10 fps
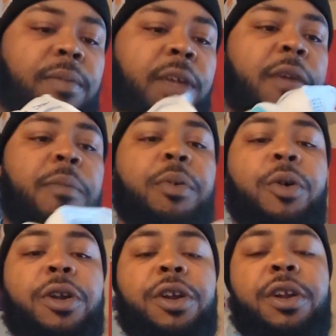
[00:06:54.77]

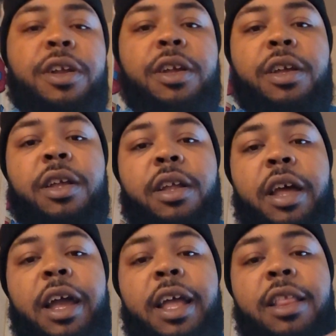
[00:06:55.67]
Embroidered.
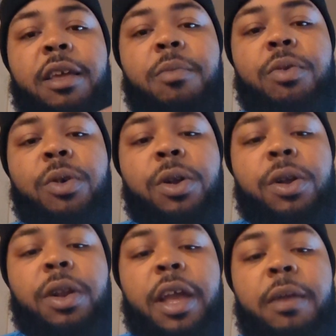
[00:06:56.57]
I got the
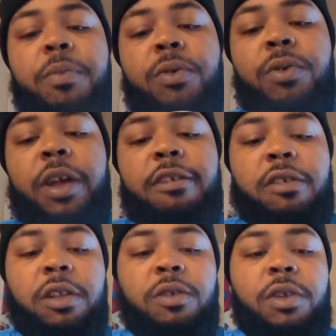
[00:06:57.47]
embroidered April. That's a
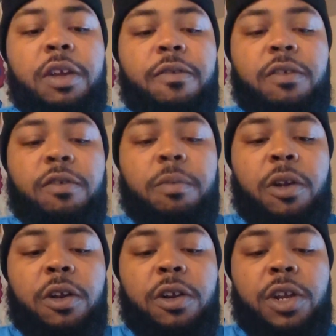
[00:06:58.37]
little different from
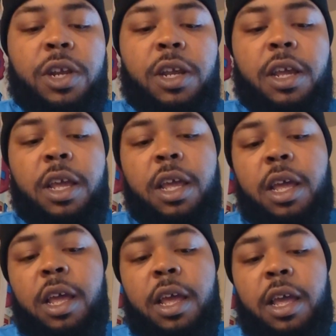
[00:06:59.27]
hers.
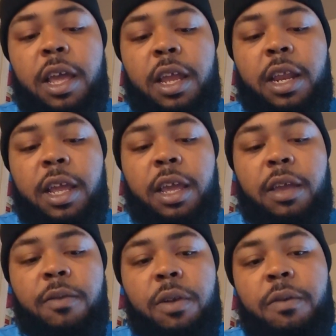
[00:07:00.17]
And
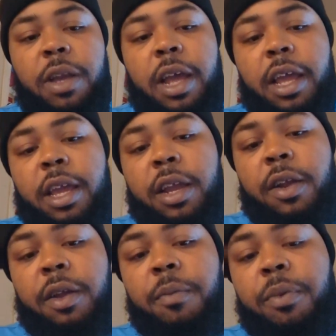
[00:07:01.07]
then what do we got here?
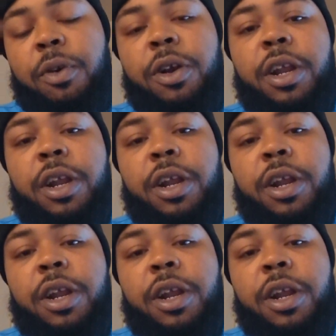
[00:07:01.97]
Embroidered